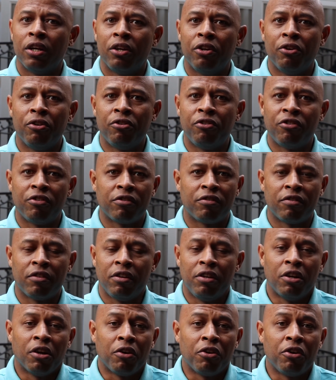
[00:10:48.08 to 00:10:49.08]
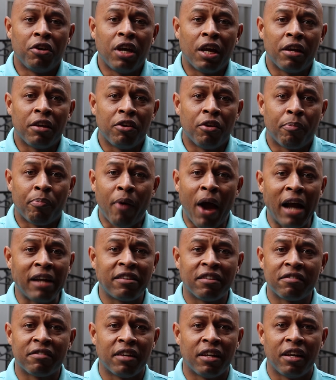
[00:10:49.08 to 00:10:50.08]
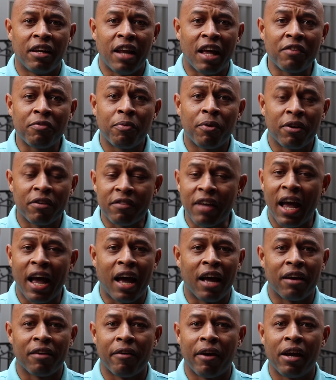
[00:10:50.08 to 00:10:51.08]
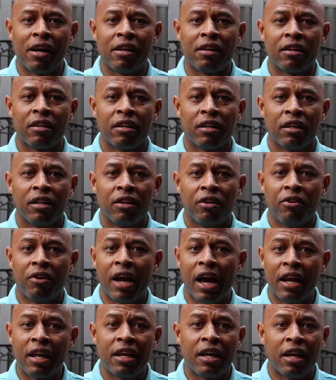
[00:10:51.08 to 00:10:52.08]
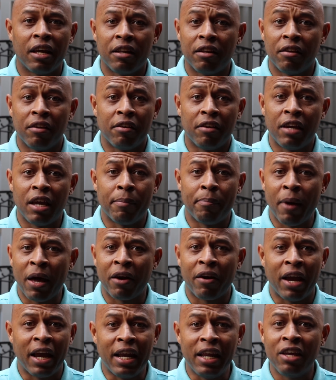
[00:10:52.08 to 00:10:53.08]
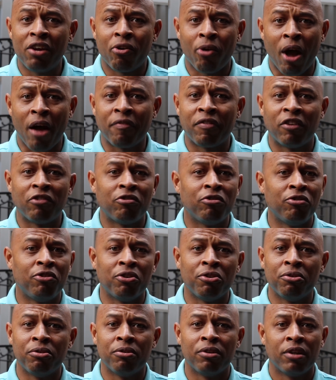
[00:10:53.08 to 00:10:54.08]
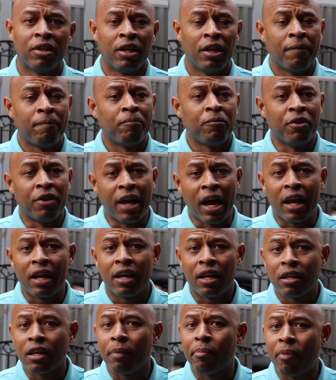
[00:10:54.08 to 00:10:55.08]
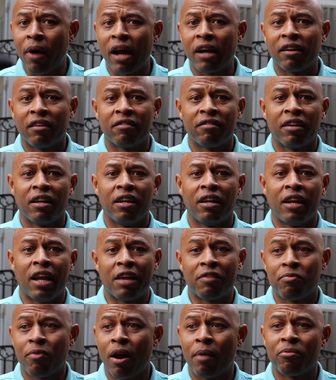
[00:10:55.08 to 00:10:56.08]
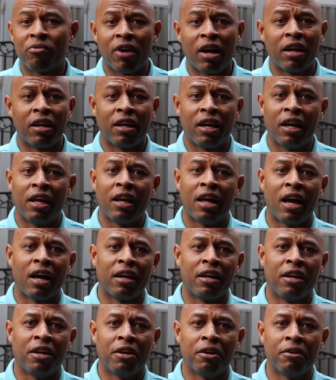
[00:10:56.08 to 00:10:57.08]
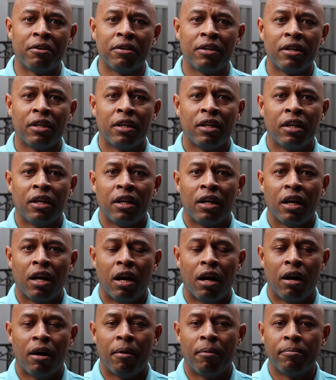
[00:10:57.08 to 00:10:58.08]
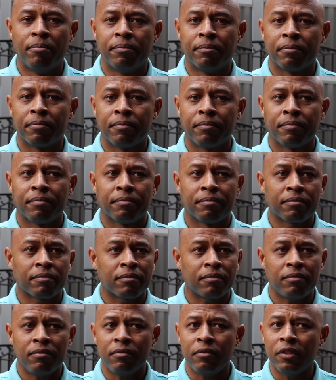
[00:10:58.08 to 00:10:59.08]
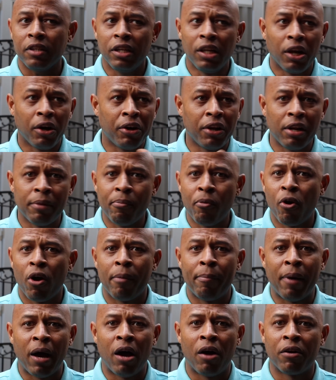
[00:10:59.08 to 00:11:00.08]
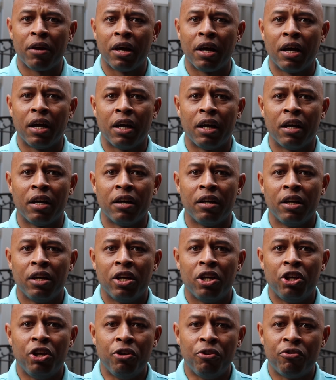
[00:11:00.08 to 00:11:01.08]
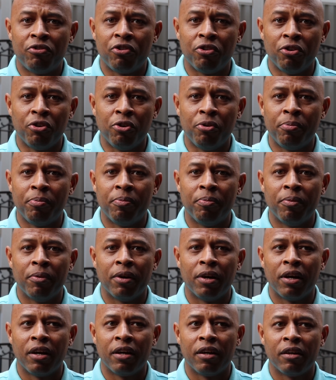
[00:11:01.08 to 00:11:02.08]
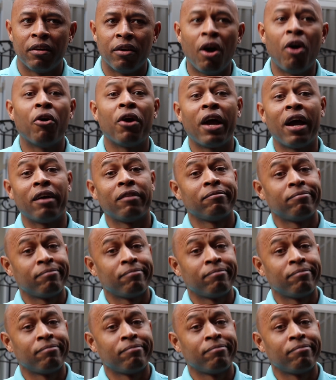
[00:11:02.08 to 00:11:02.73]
you just you know you get your practice in, and that's where it's at, right? You got to get to get better at any craft that you do. You got to get that practice in, and that's what I'm trying to get at, you know. Um, learning more about uh, YouTube. Oh yeah,